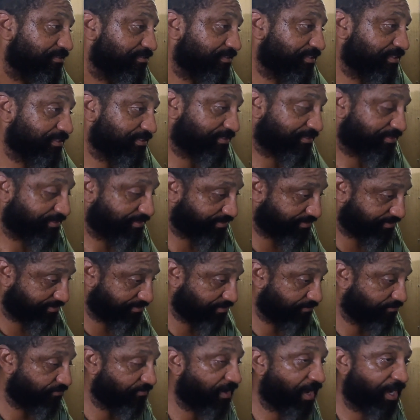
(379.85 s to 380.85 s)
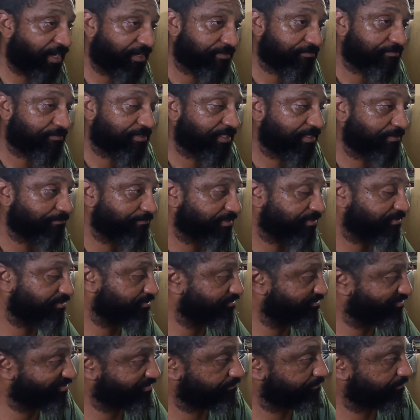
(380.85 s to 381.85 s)
just the fire ring, but
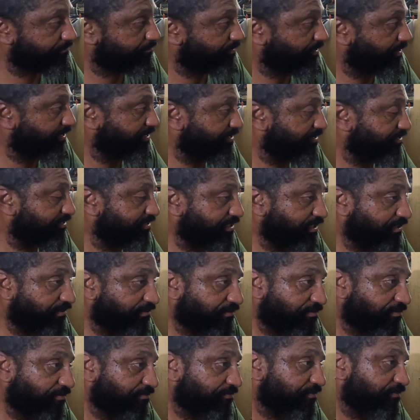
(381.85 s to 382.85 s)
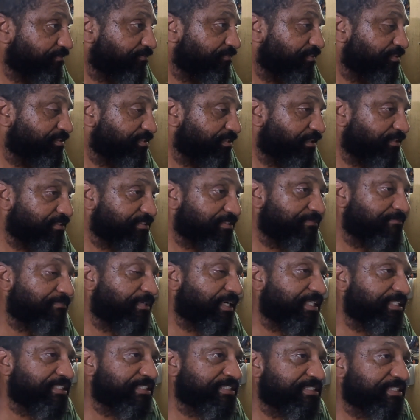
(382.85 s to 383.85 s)
you'd bring your chair over if you saw
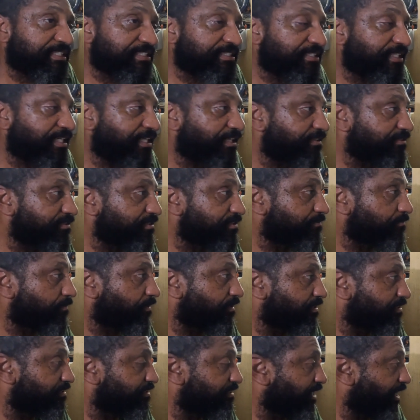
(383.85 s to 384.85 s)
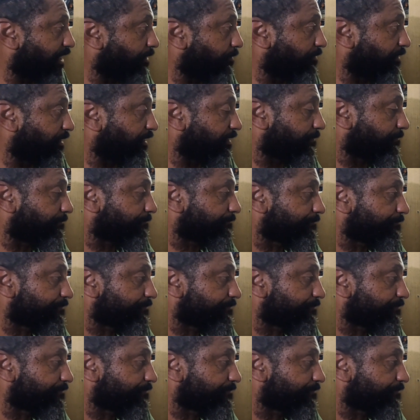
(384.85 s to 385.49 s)
somebody sitting down you'd want to chat with.